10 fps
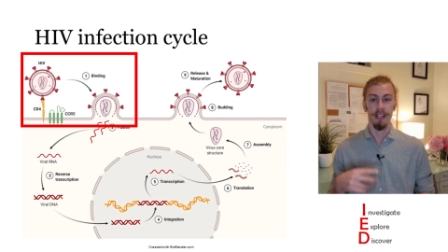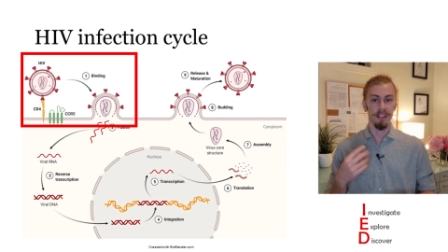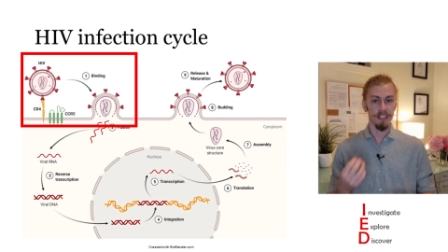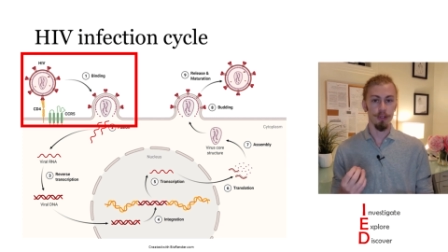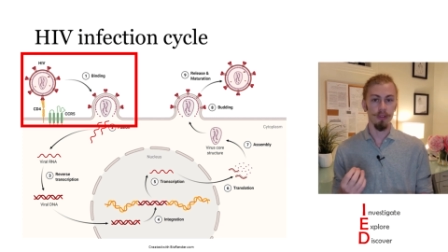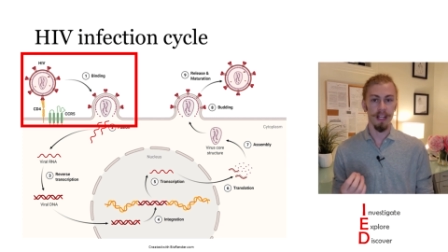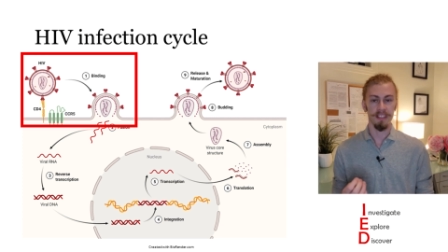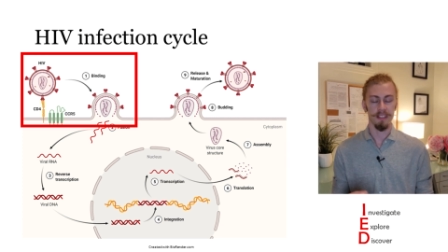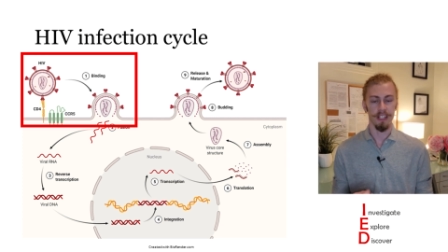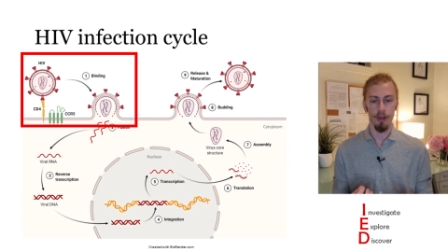This
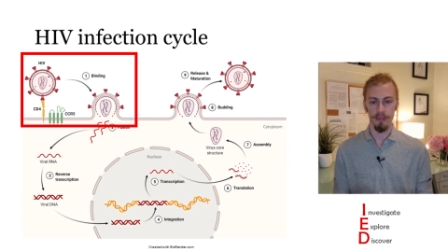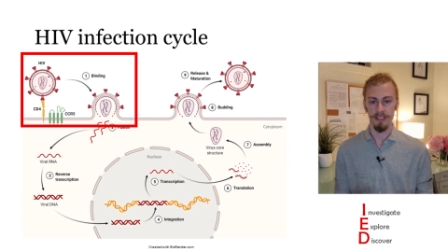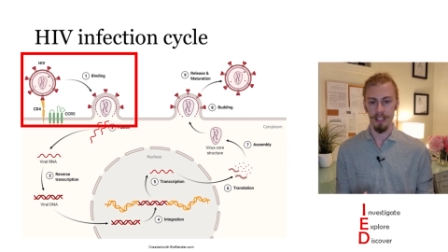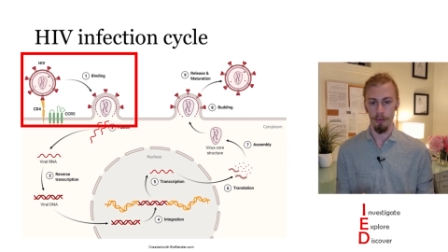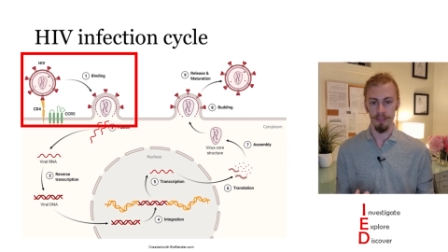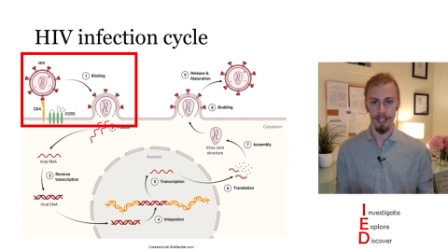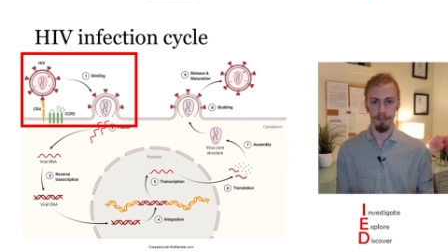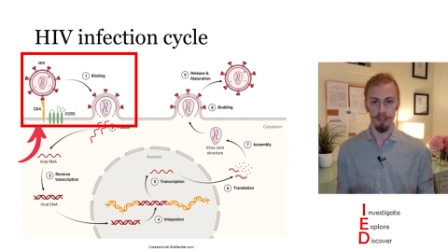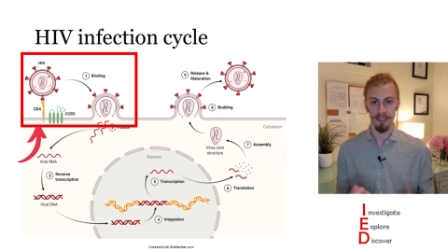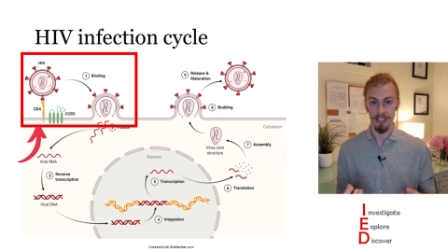utilizes the host cell
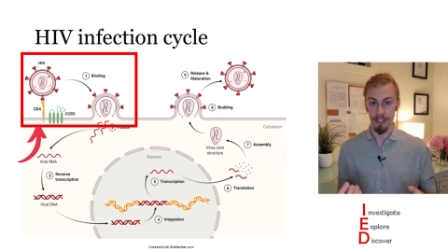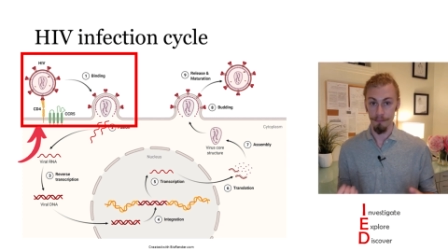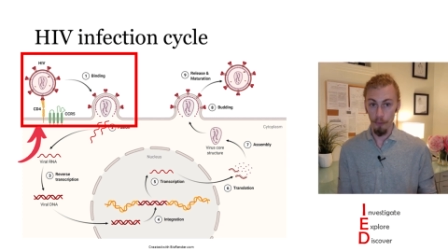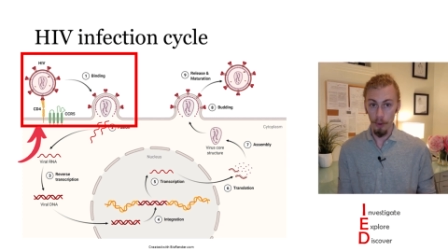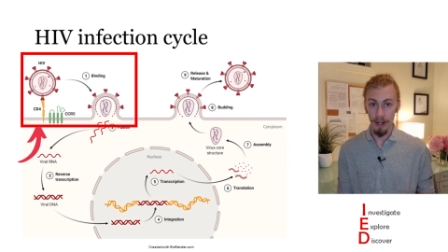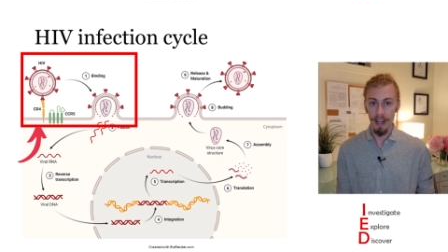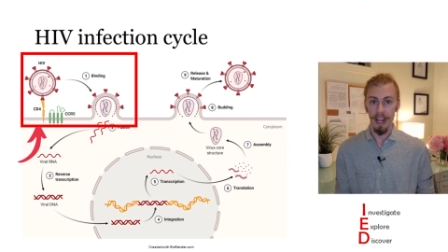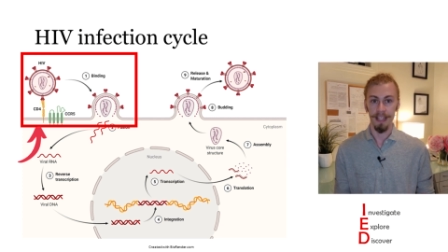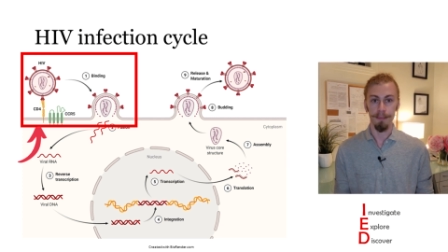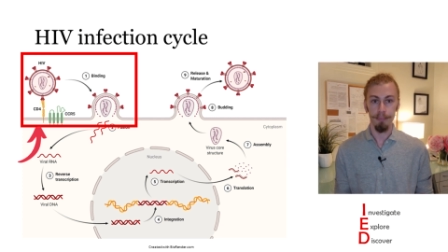receptor CD4
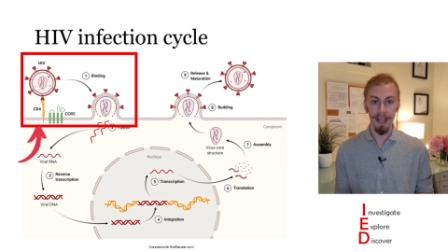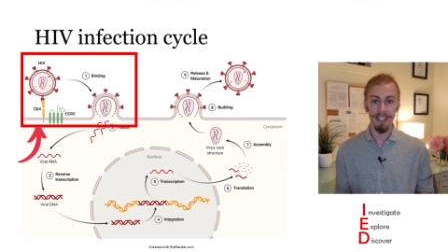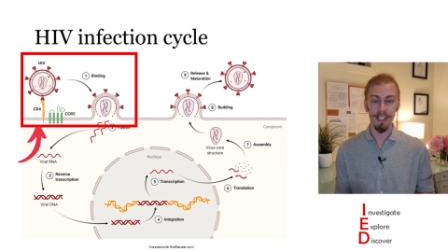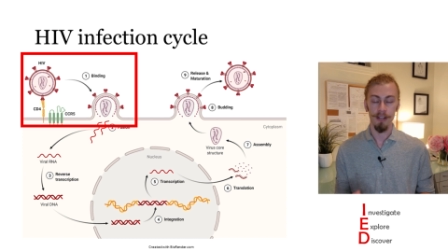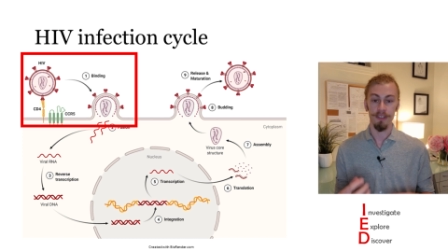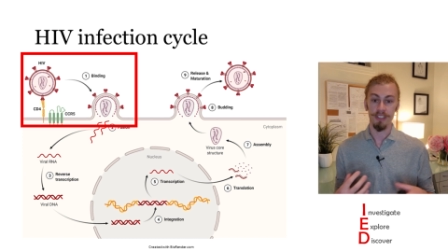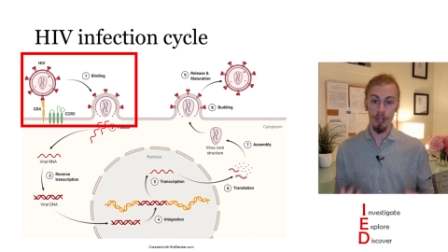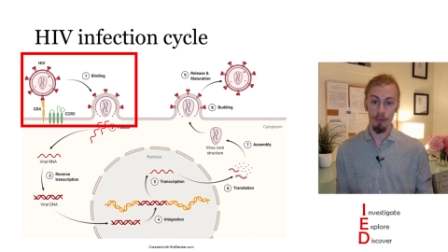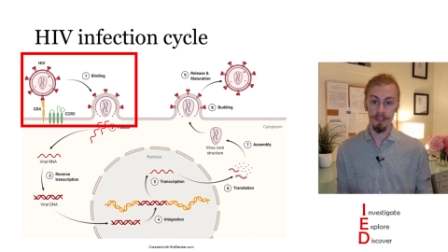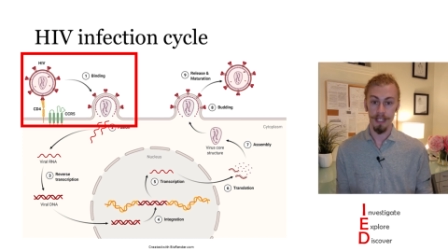and the binding of its
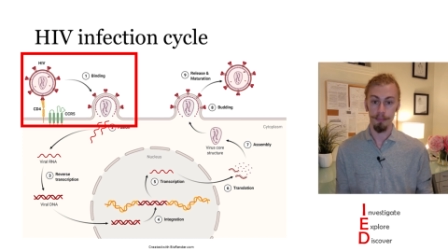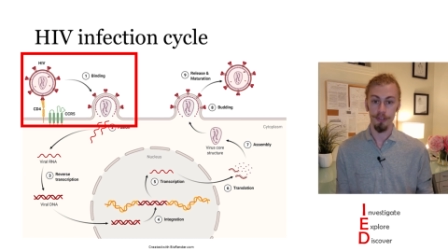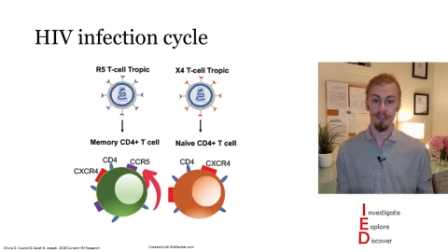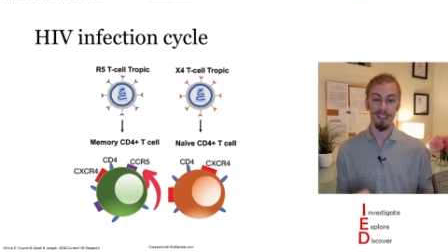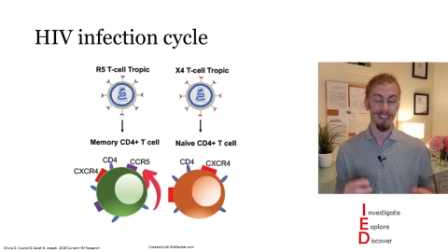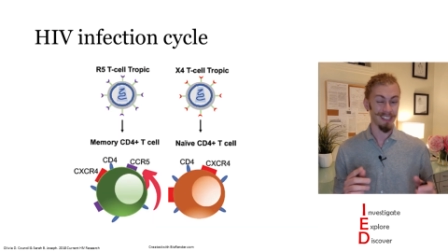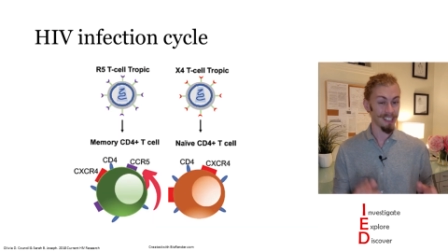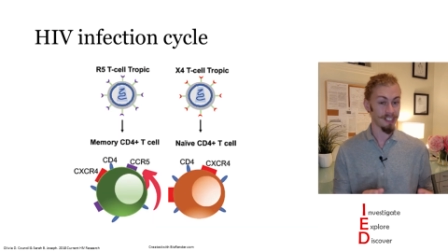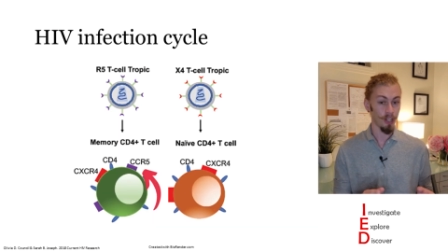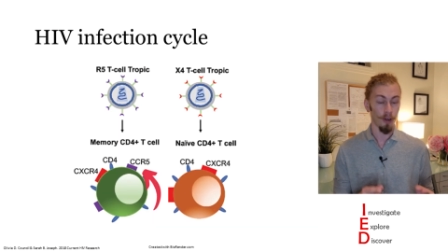co-receptors
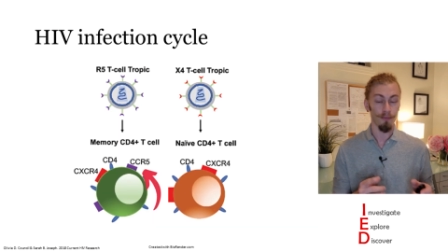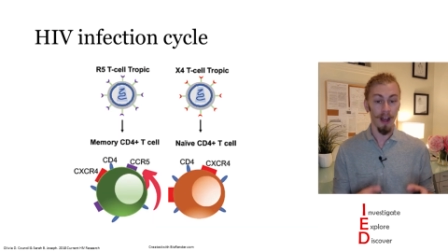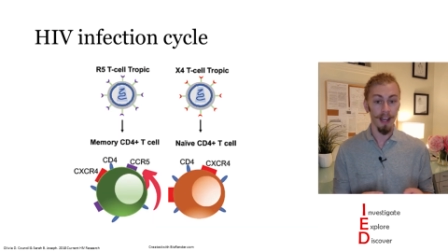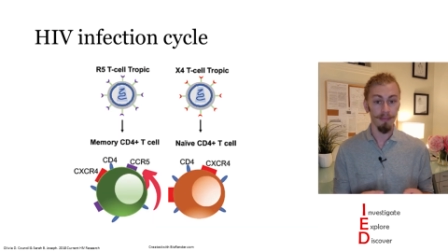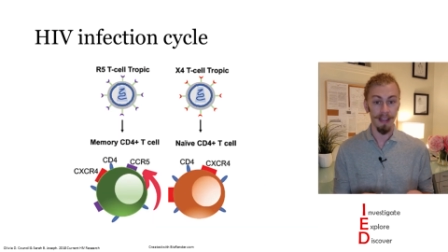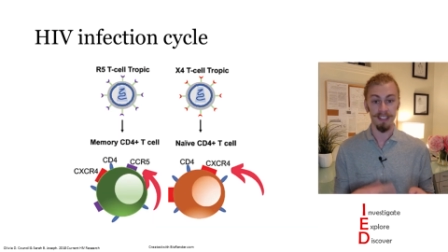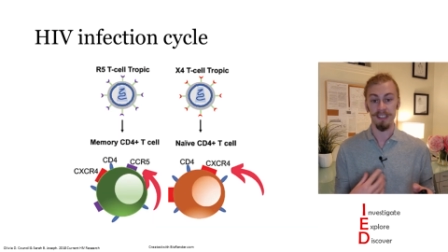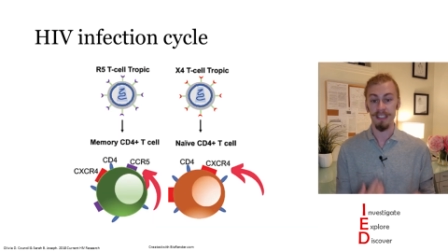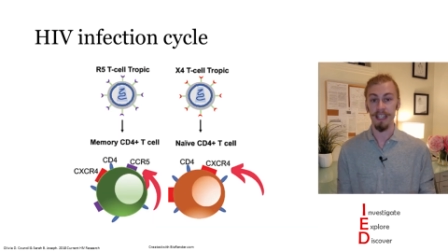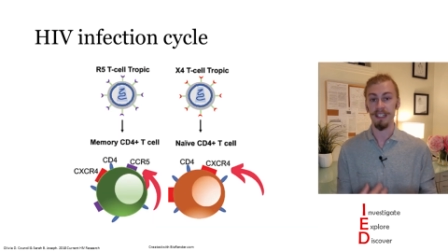CCR5 and
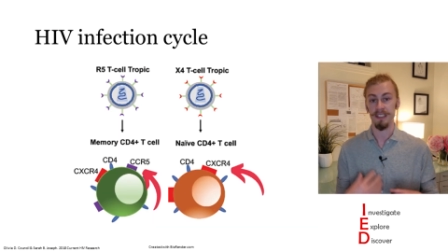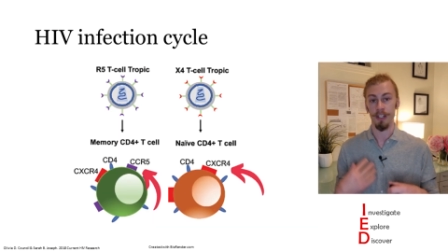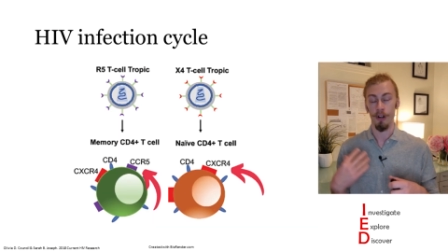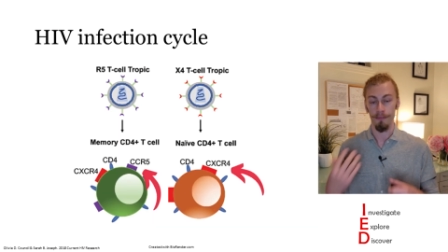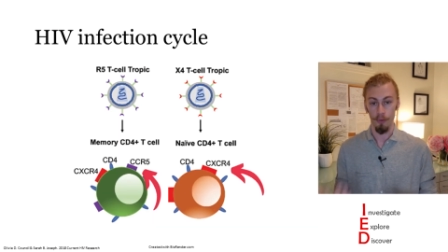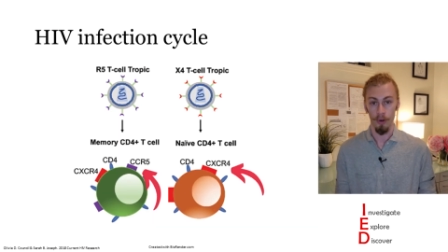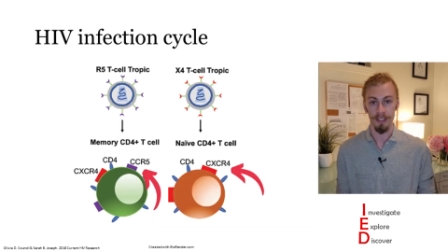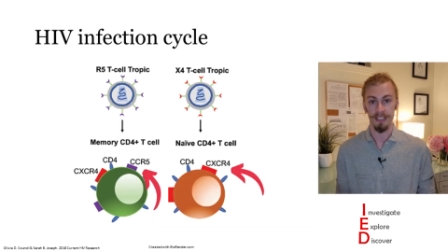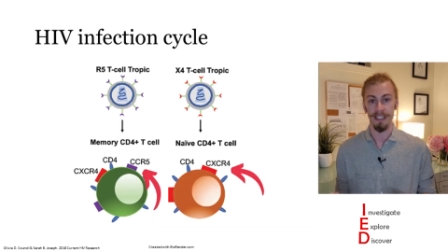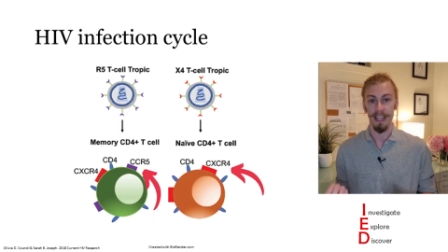CXCR4
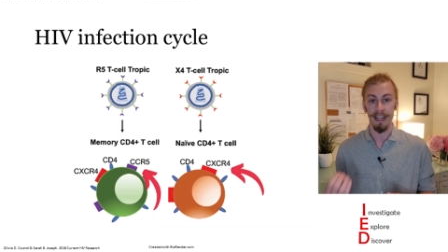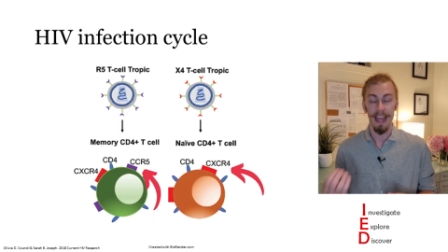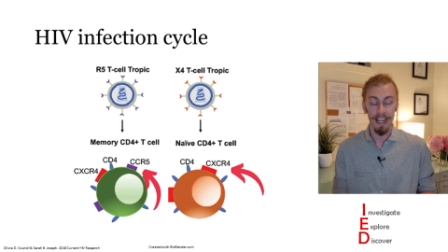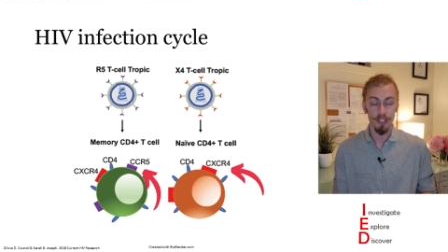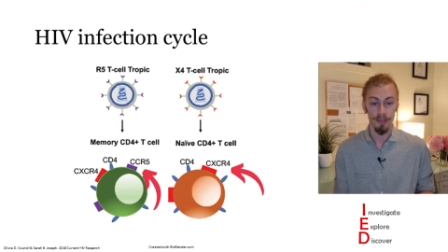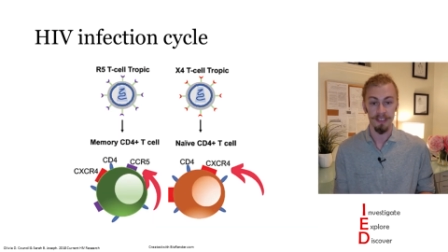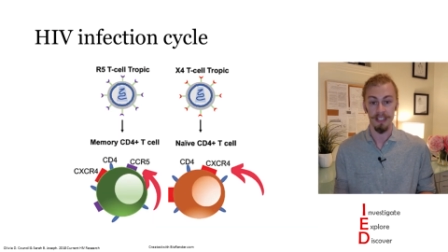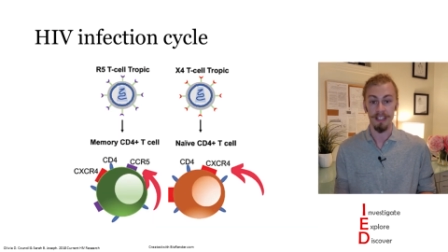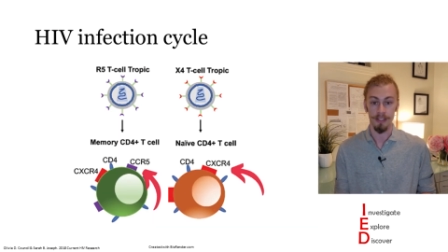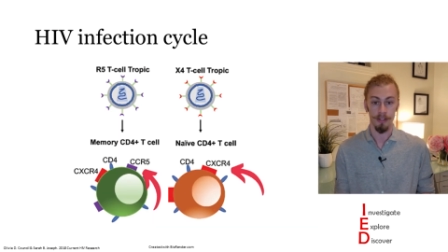to gain entrance
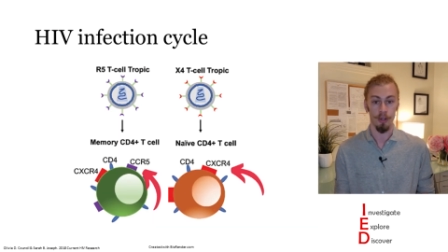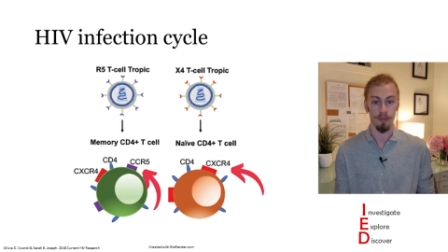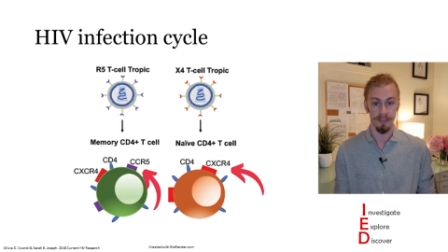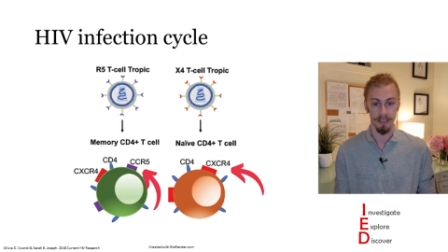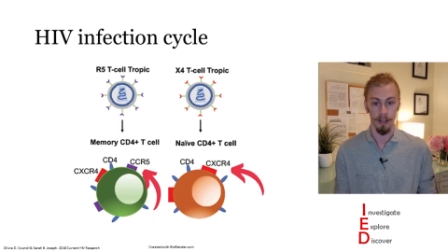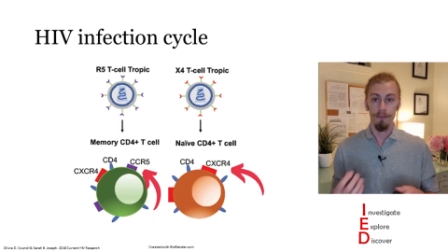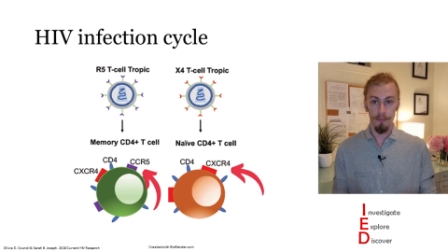into the host cell.